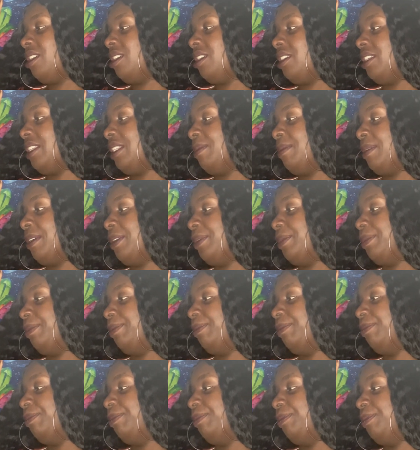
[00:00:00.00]
as well.
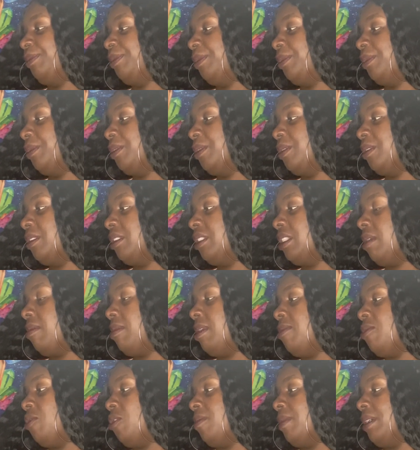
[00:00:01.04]
Tell me
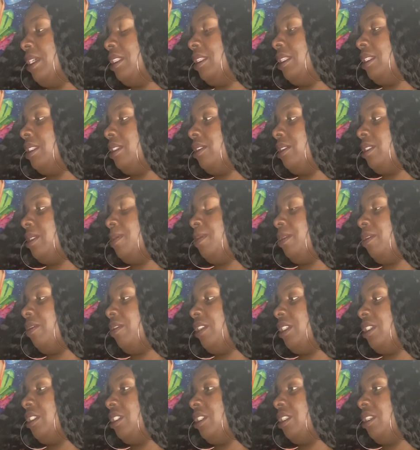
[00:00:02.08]
more about this
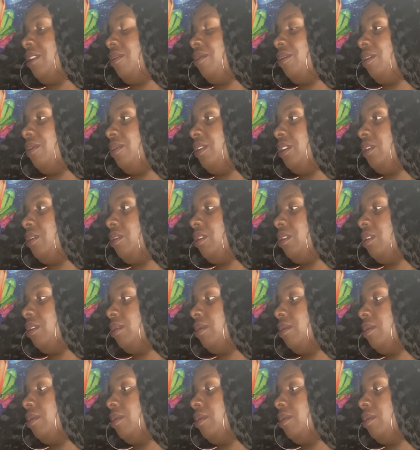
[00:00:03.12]
inspiration in reverse.